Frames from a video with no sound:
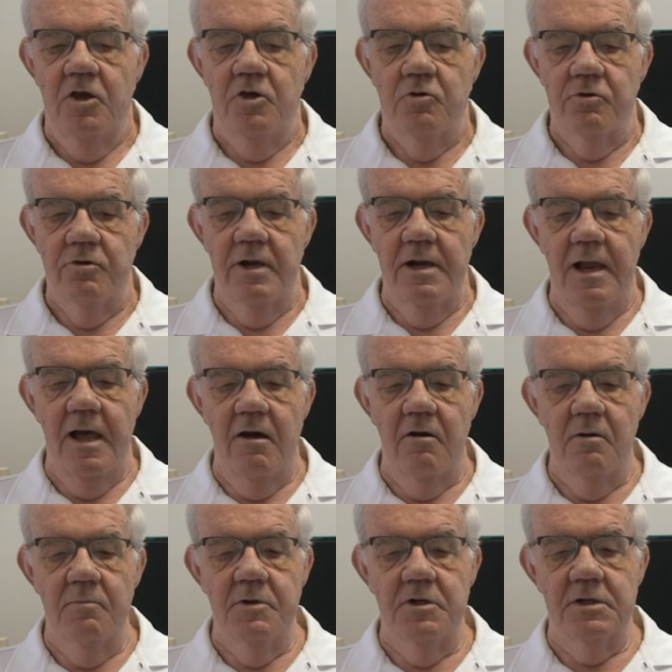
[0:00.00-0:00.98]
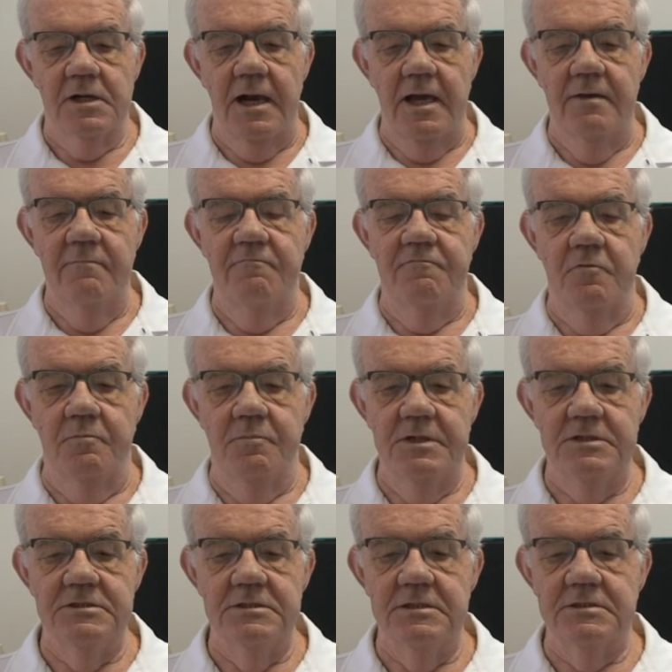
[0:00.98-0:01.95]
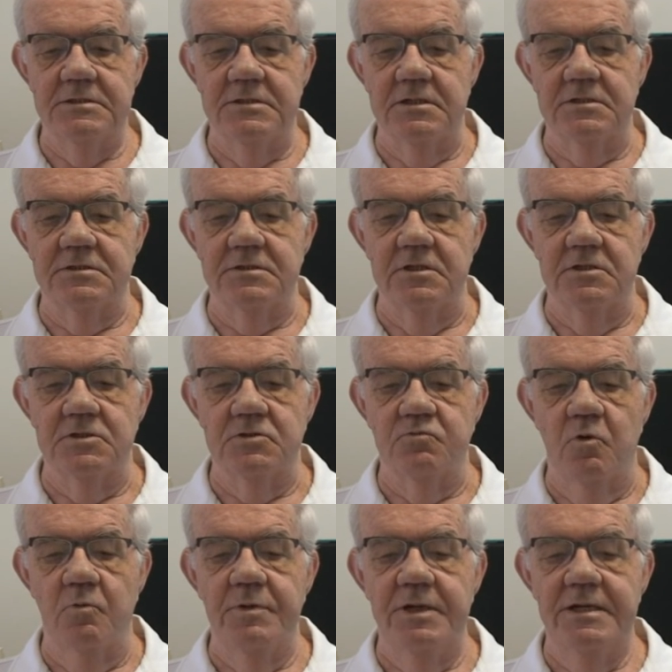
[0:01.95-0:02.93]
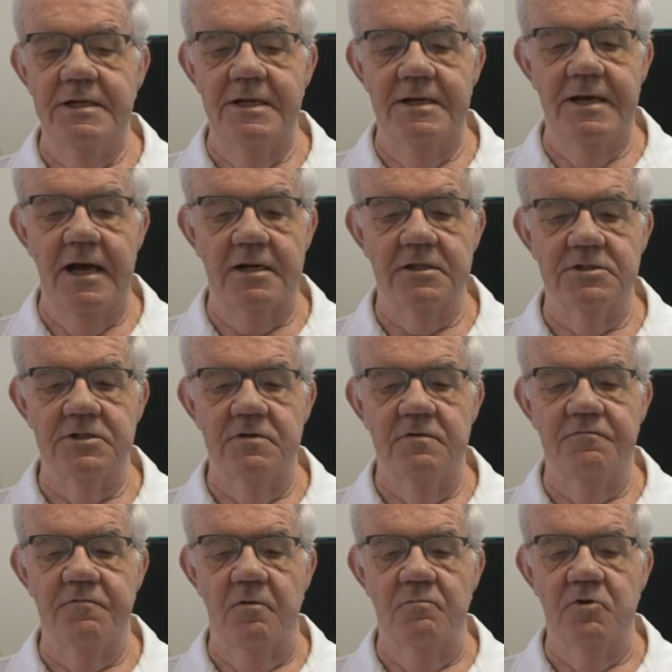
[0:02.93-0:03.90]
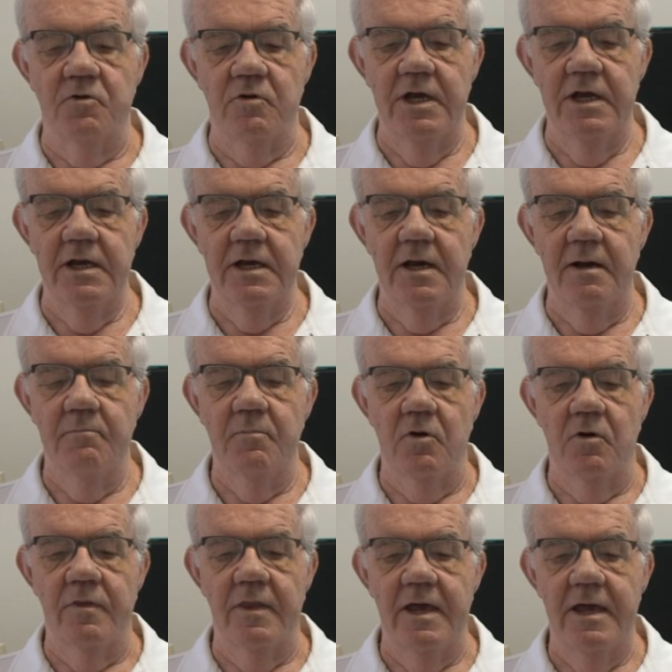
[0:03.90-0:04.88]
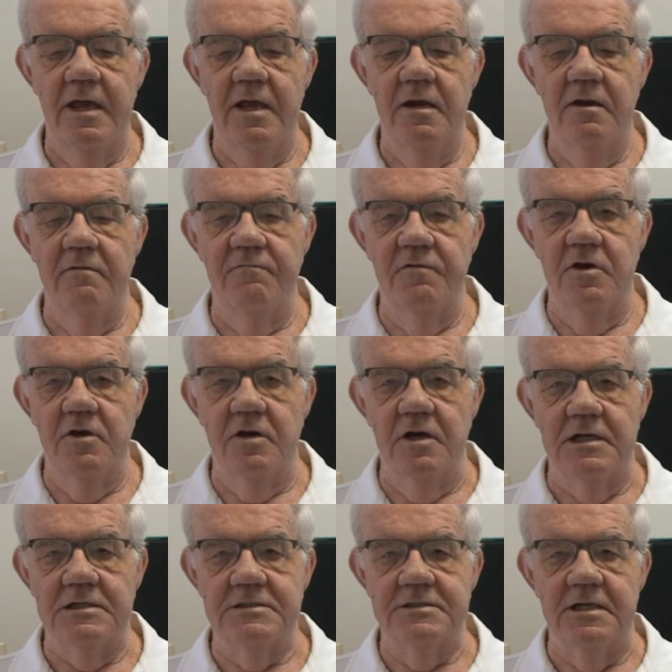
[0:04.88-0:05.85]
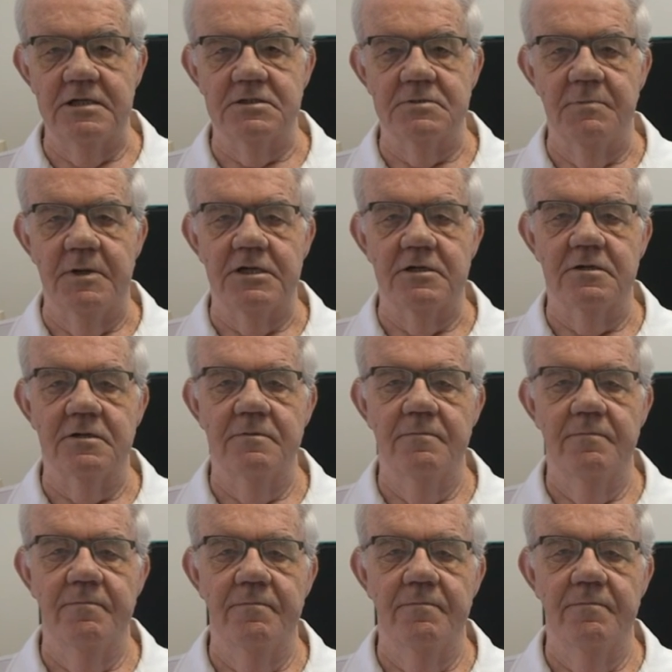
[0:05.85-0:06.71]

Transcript: Your allowable claim for business distance will be deducted from your income on the end of year assessment.